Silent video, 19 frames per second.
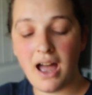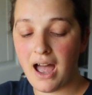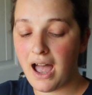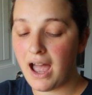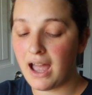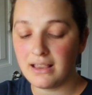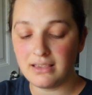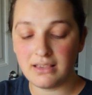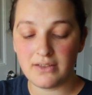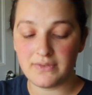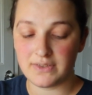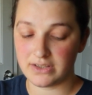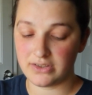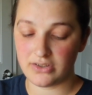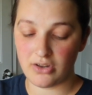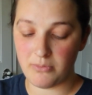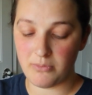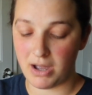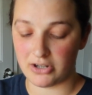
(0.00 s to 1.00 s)
I love it
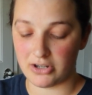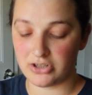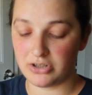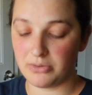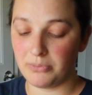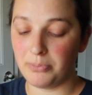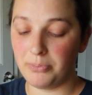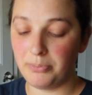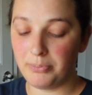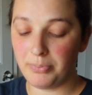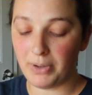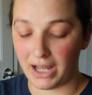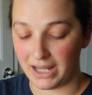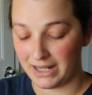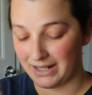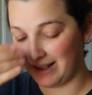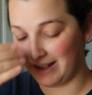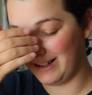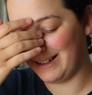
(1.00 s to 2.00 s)
so much,
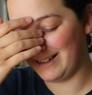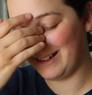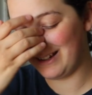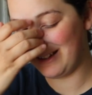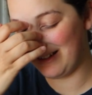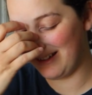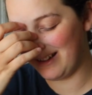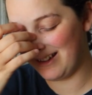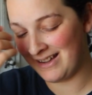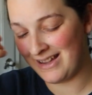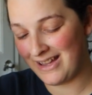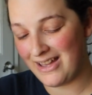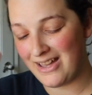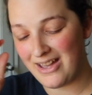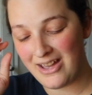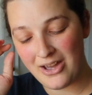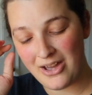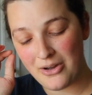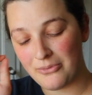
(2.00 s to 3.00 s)
but
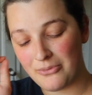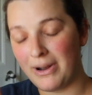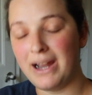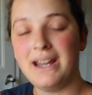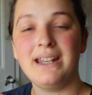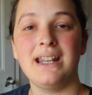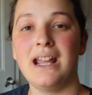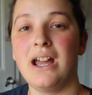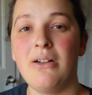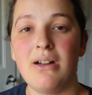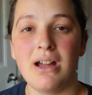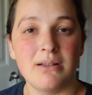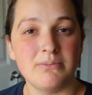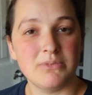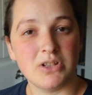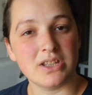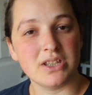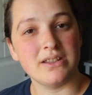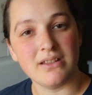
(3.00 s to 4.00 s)
right now
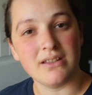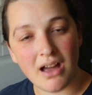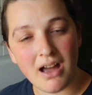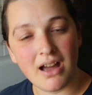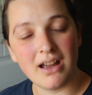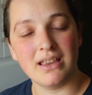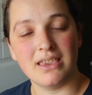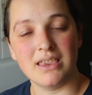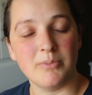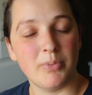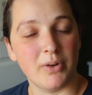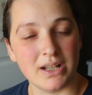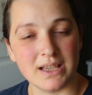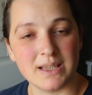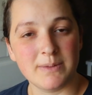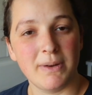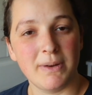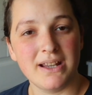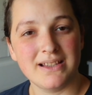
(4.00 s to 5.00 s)
I'm just not in the
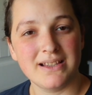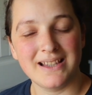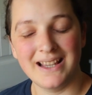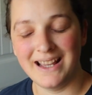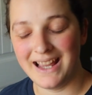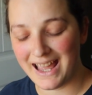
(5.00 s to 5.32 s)
brain space,